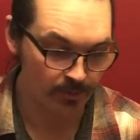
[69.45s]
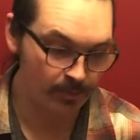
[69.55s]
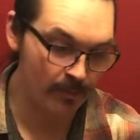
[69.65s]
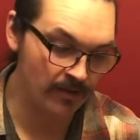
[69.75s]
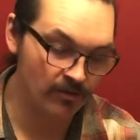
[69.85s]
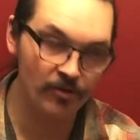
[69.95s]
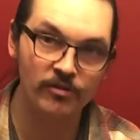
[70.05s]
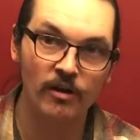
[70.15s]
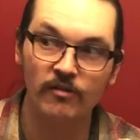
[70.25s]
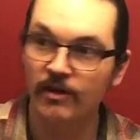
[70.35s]
Pimentos
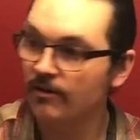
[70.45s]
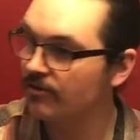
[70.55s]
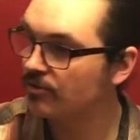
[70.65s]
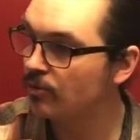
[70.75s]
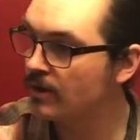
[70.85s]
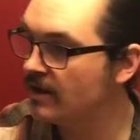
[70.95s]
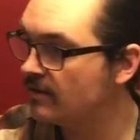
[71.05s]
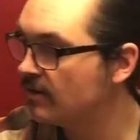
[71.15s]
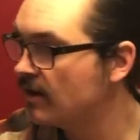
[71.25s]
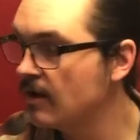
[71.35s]
are a very sweet
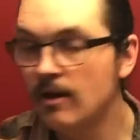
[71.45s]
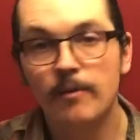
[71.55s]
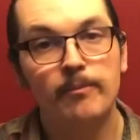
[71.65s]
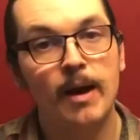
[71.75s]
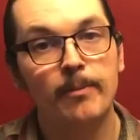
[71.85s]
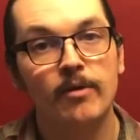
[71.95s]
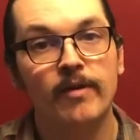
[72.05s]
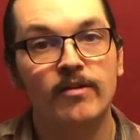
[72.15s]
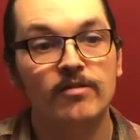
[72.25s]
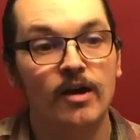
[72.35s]
pepper
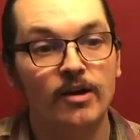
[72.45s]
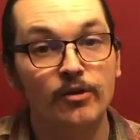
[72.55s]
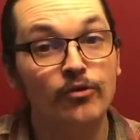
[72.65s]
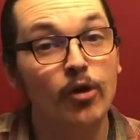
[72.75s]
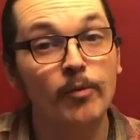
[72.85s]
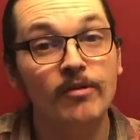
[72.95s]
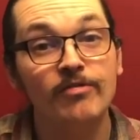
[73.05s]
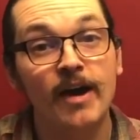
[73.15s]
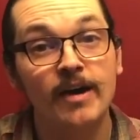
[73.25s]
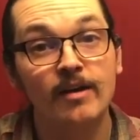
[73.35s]
that's you'll normally
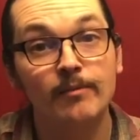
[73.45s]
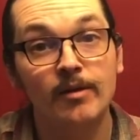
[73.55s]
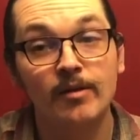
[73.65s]
find them.